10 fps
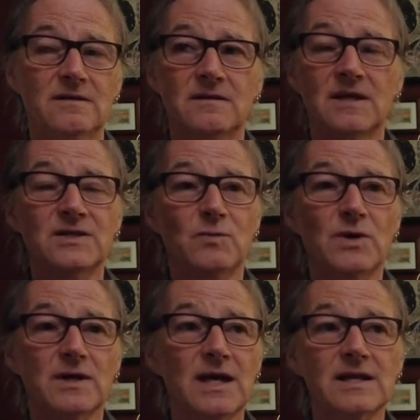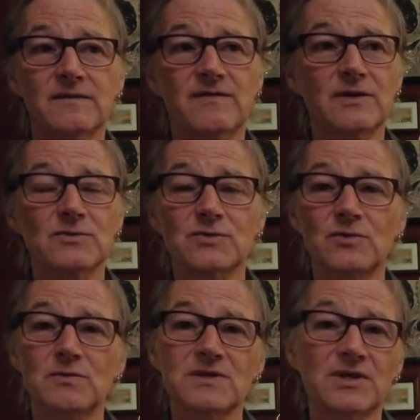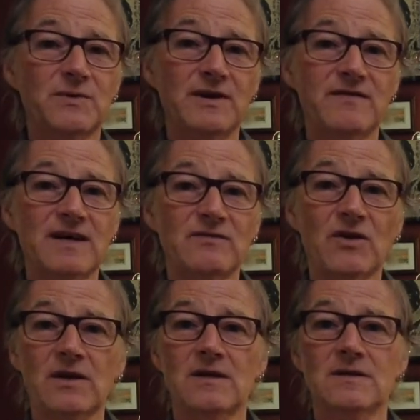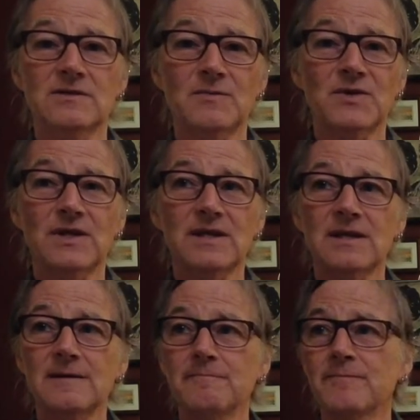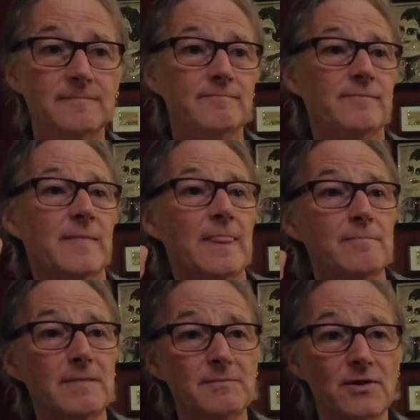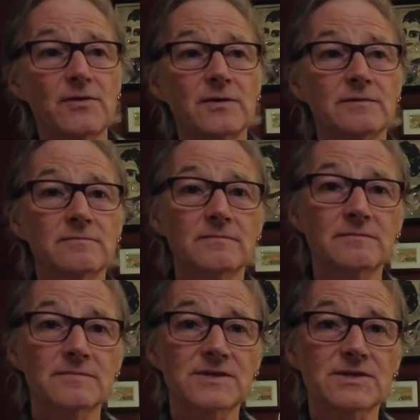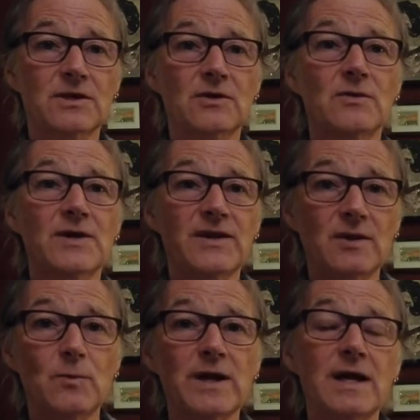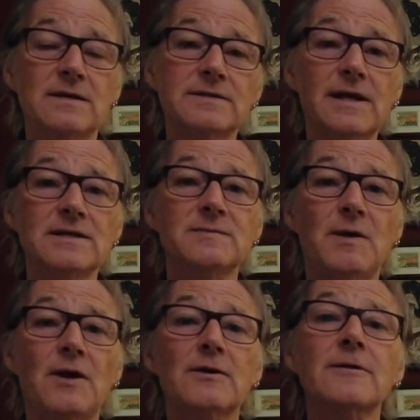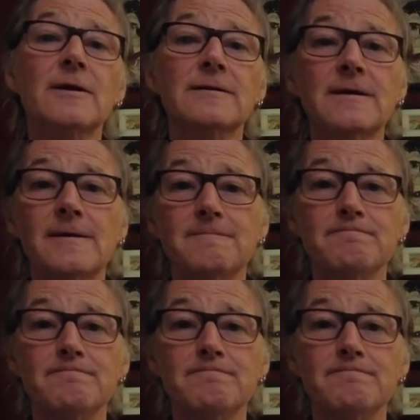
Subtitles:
Nice work. I think the final score was like 25-0, something like that. My brother and sister-in-law, I think, were at Dens Park that day.